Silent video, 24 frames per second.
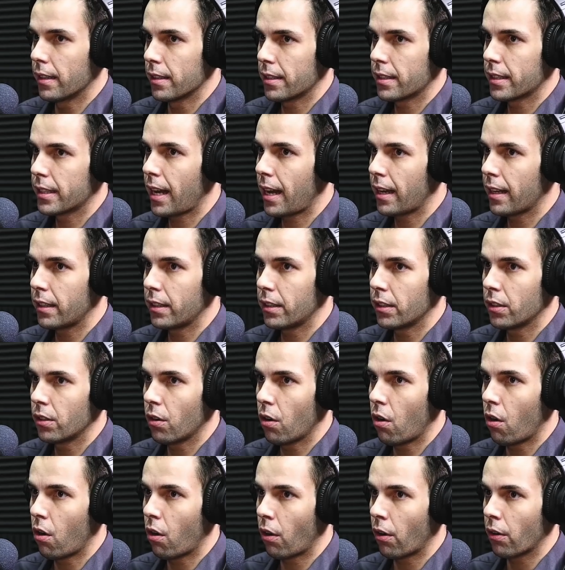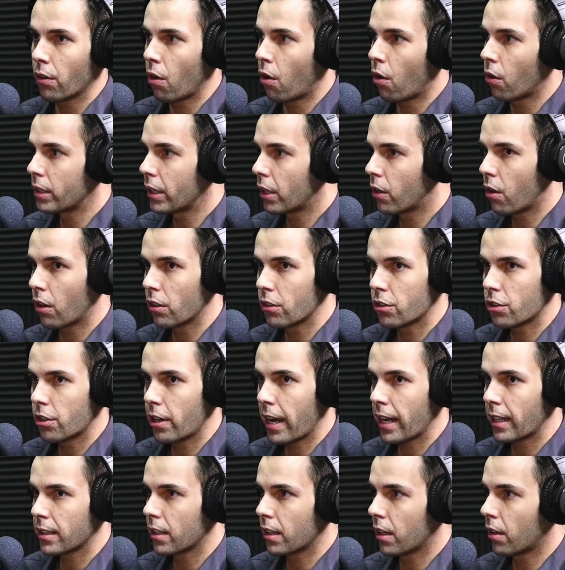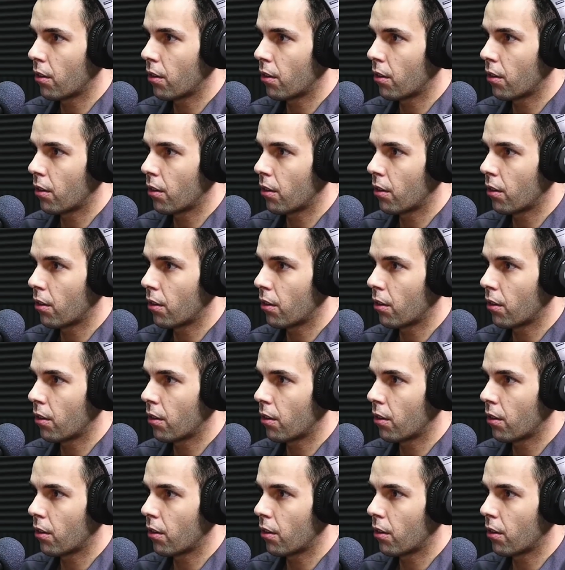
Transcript: a study on all the contracts